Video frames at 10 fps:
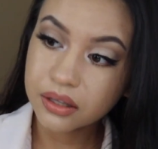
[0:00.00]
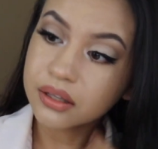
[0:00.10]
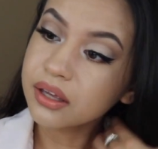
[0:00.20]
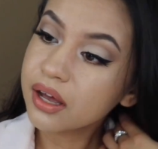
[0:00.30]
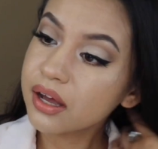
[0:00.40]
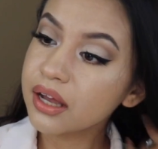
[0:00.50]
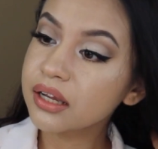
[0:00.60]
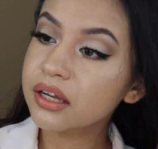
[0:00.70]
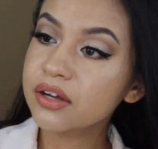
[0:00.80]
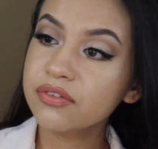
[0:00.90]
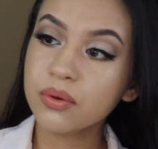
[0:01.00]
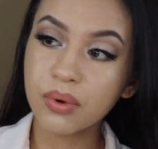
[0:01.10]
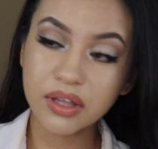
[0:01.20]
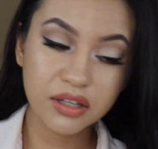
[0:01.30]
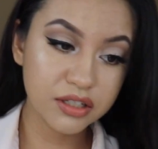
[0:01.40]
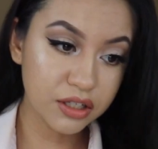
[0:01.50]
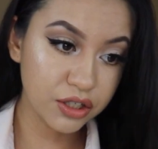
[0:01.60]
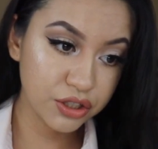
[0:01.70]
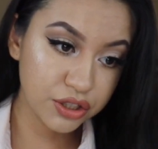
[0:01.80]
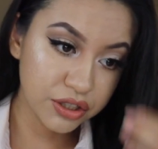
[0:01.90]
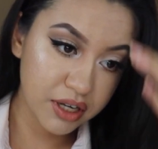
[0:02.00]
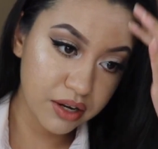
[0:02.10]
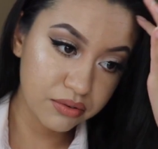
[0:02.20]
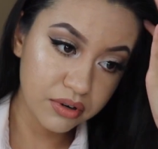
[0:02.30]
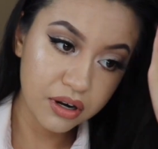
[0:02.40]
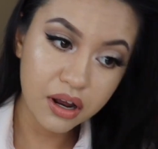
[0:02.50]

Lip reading: yeah, I love the way this look turned out.